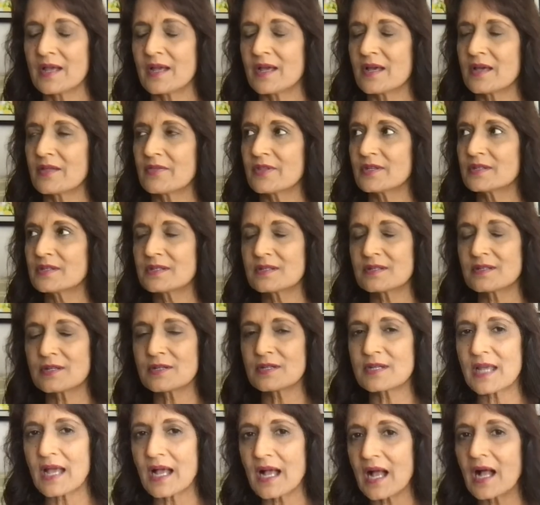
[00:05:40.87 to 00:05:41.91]
and that
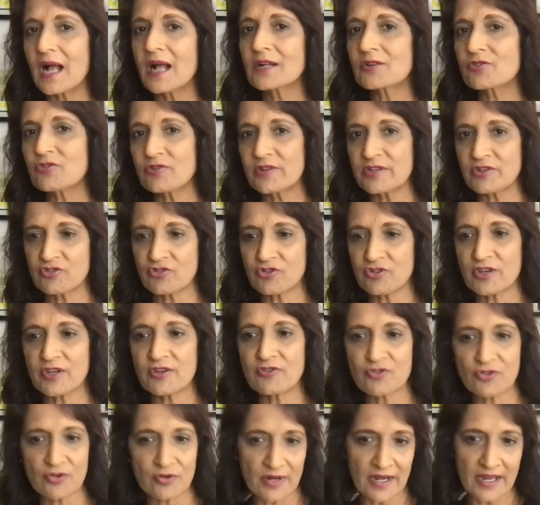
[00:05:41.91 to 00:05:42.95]
could actually
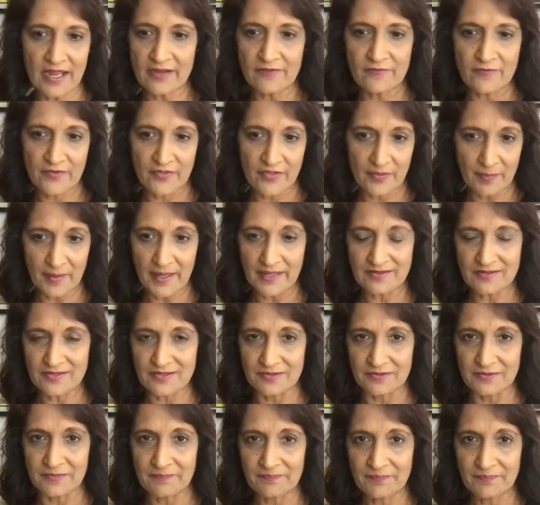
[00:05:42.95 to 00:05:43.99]
change your life for the better.